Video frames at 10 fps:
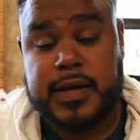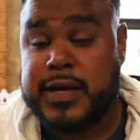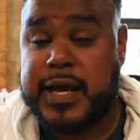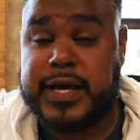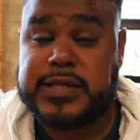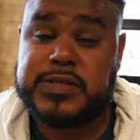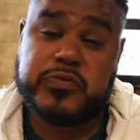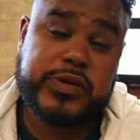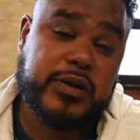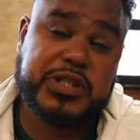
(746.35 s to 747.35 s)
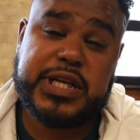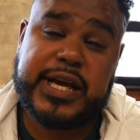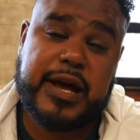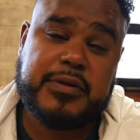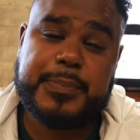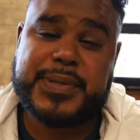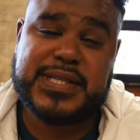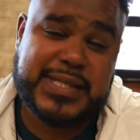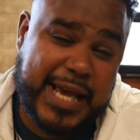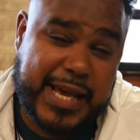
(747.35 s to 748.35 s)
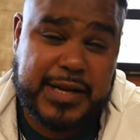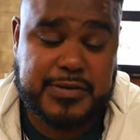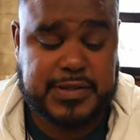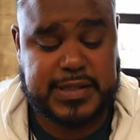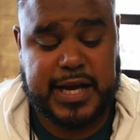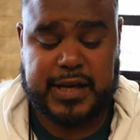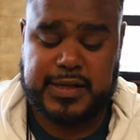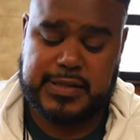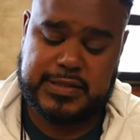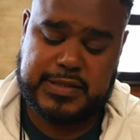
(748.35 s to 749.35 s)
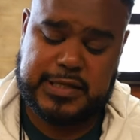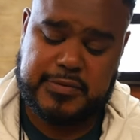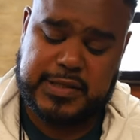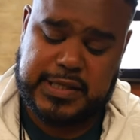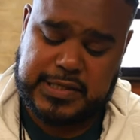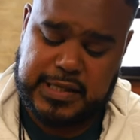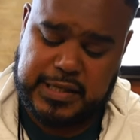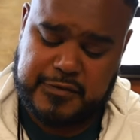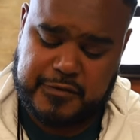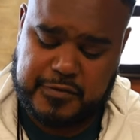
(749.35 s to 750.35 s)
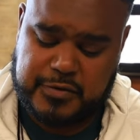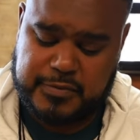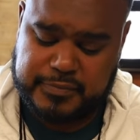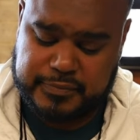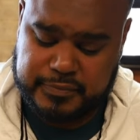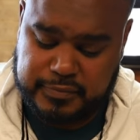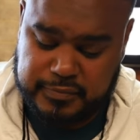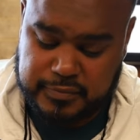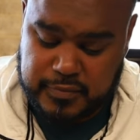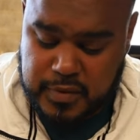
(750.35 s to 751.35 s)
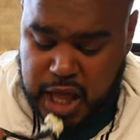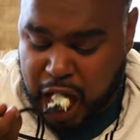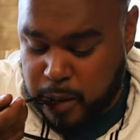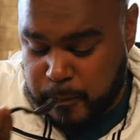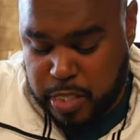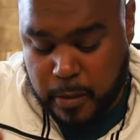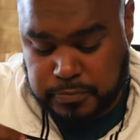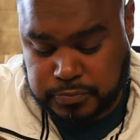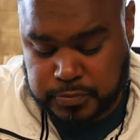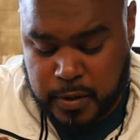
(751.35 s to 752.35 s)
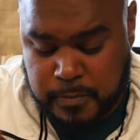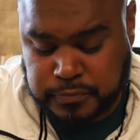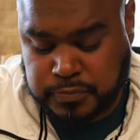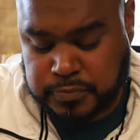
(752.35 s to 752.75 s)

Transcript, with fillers: Next, we're gonna check out the potato salad. Let's see what that's eating for. Mm.